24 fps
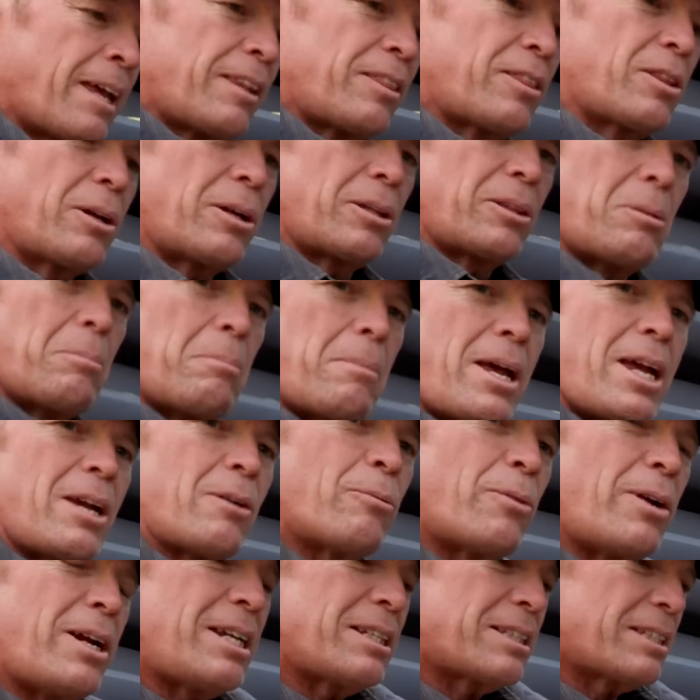the main
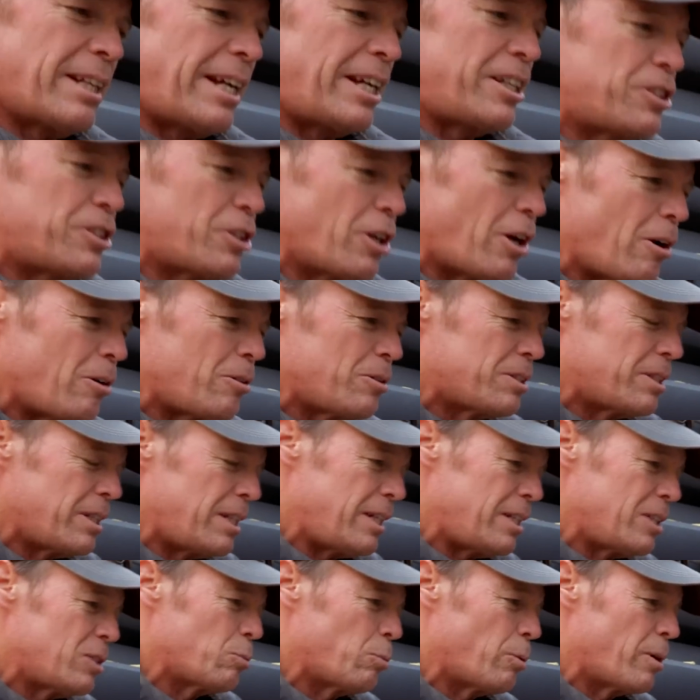reason I chose
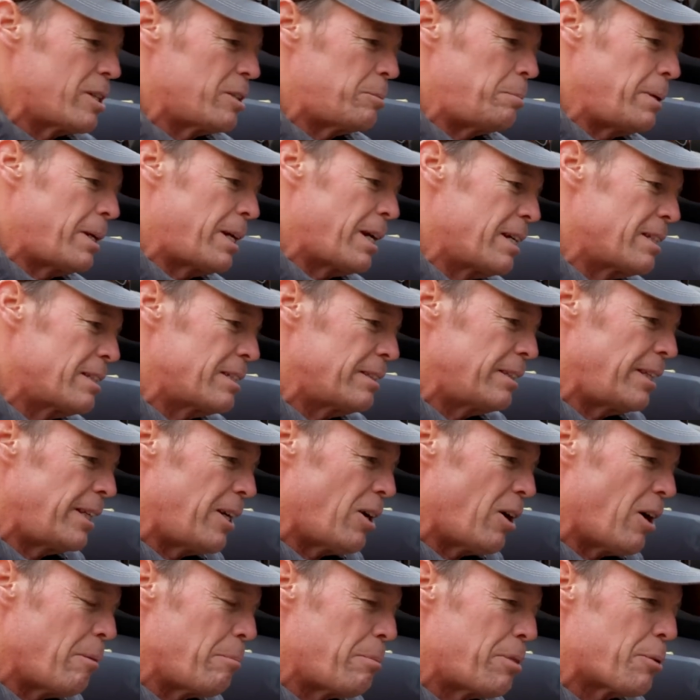these was because, you know,
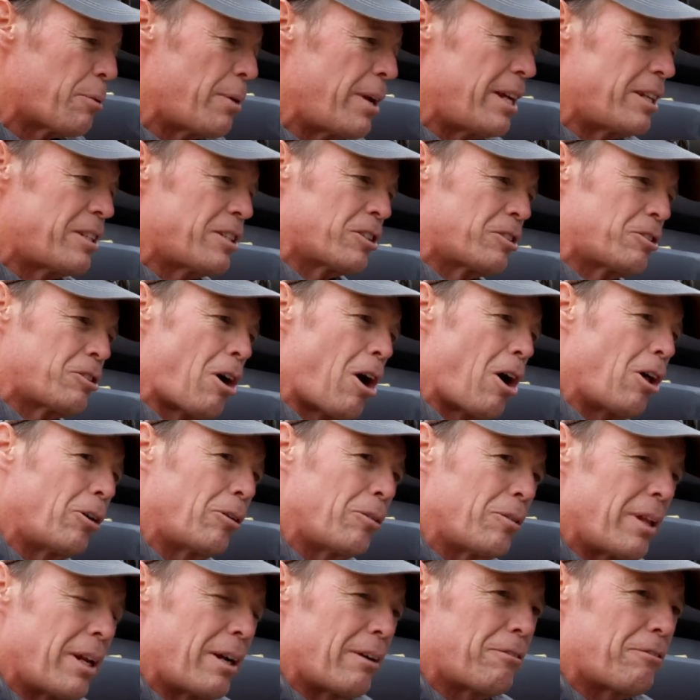I'm 3 inches taller
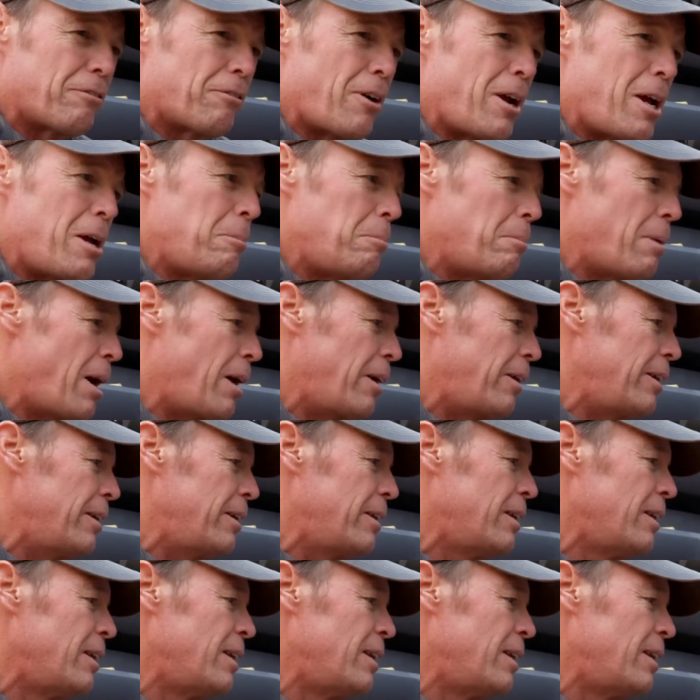than a frame mounted